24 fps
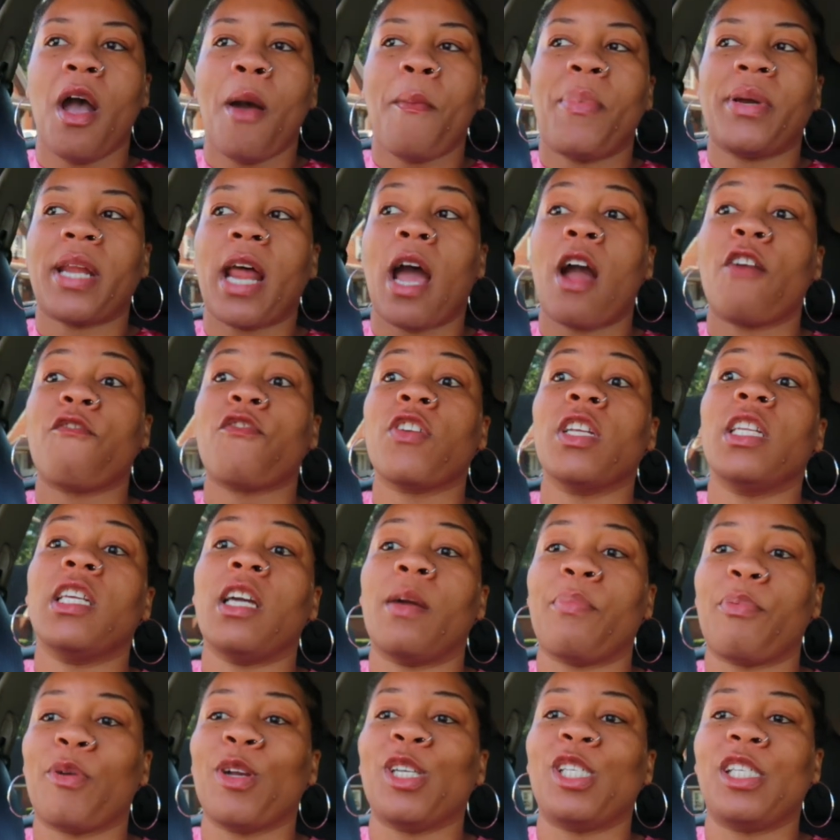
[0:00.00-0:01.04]
But I really
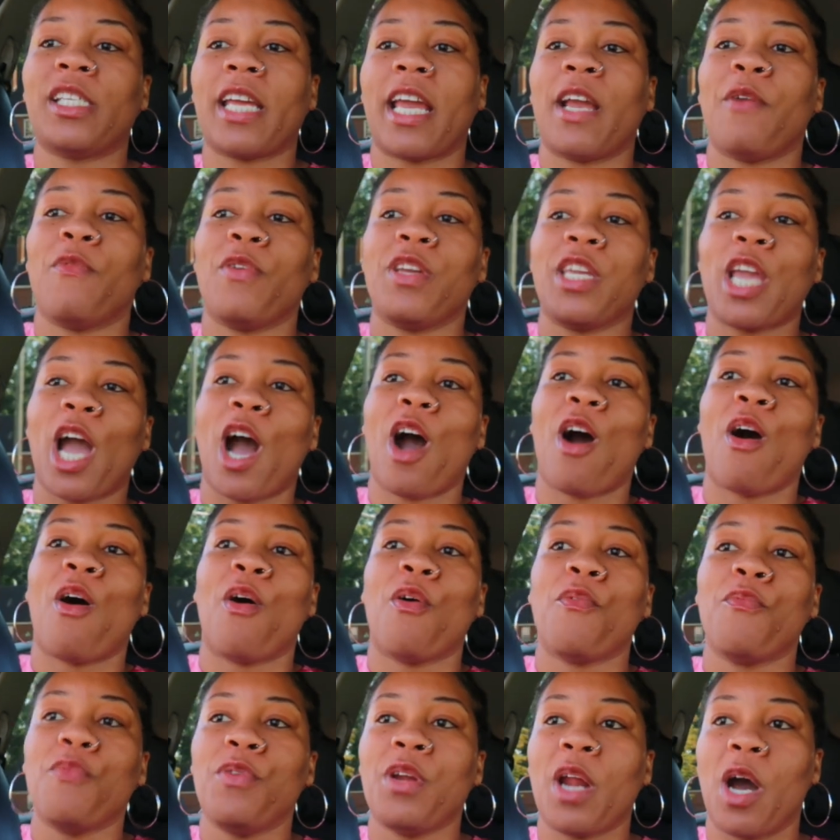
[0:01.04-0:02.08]
appreciate when
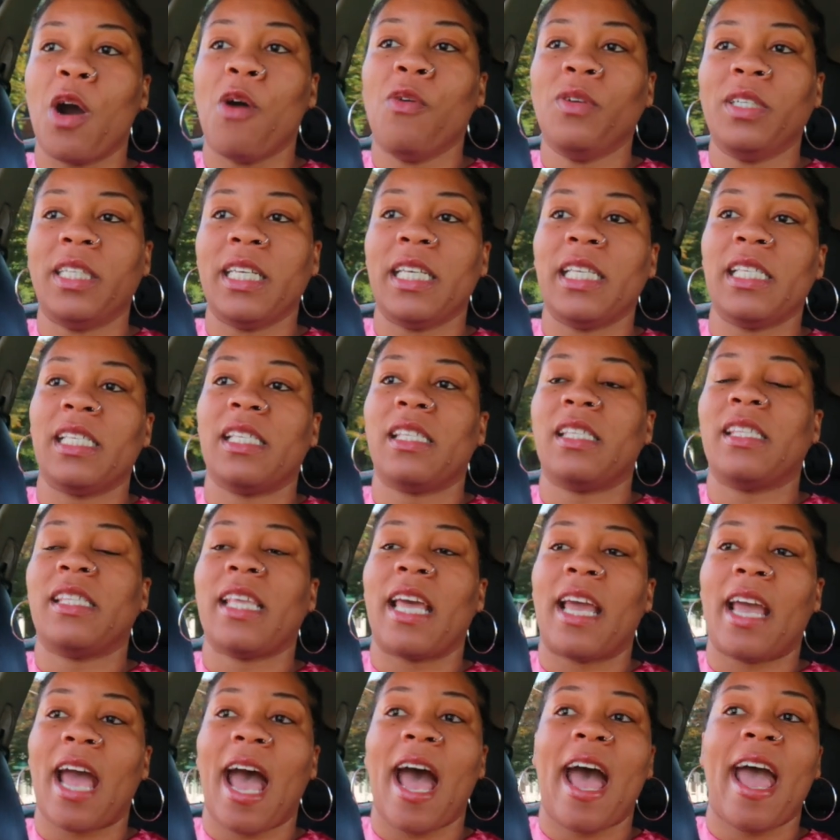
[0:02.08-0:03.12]
y'all notice
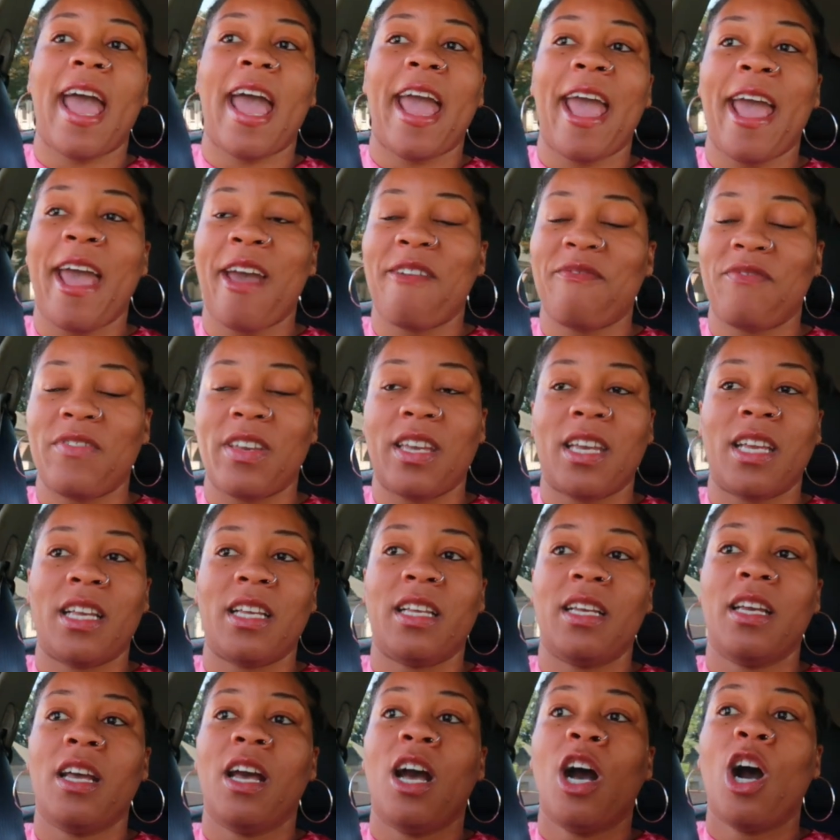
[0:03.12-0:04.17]
that I
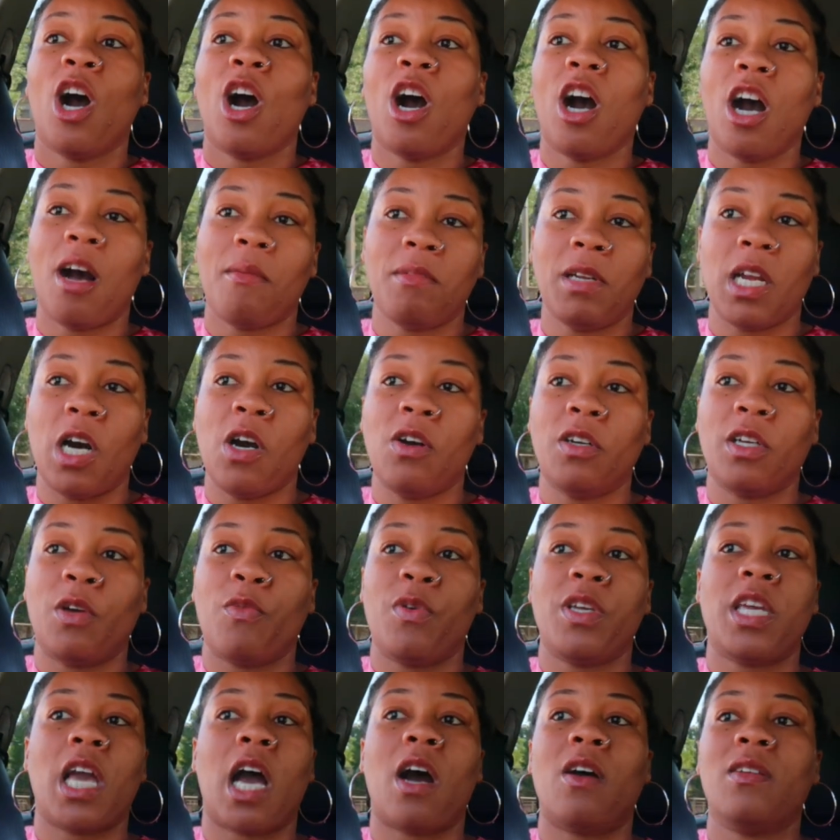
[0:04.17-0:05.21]
haven't uploaded,
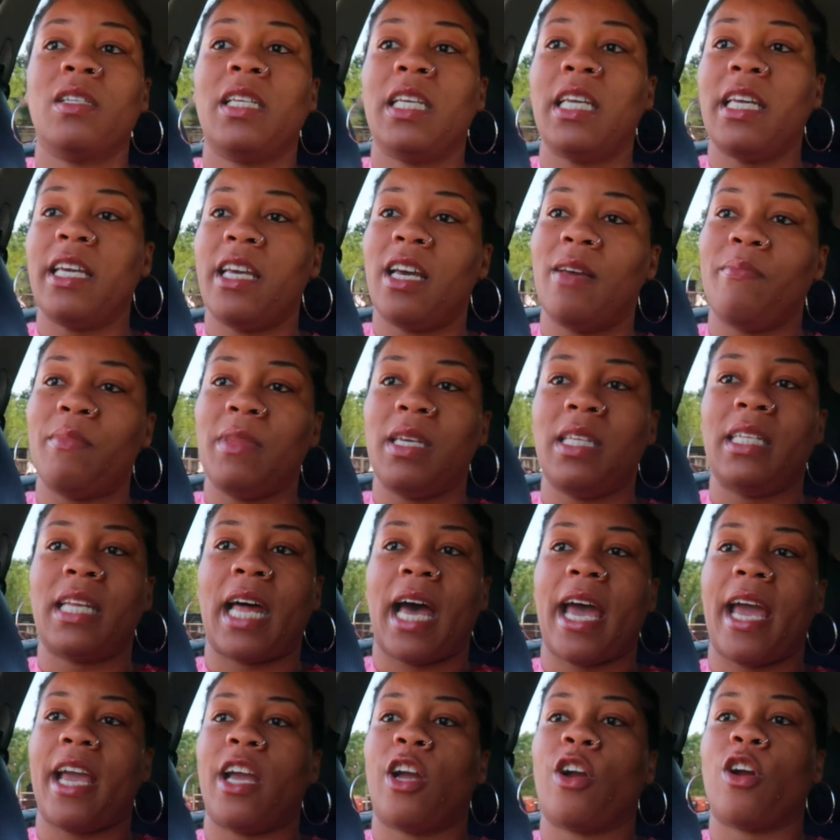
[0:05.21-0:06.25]
when y'all D M me
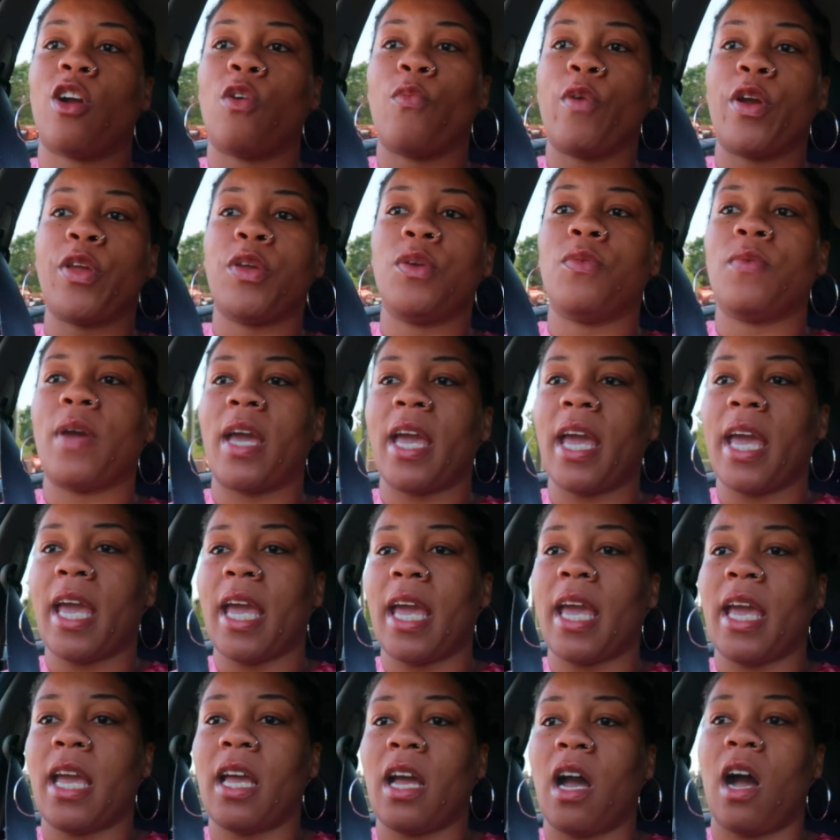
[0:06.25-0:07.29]
like, girl, where you at?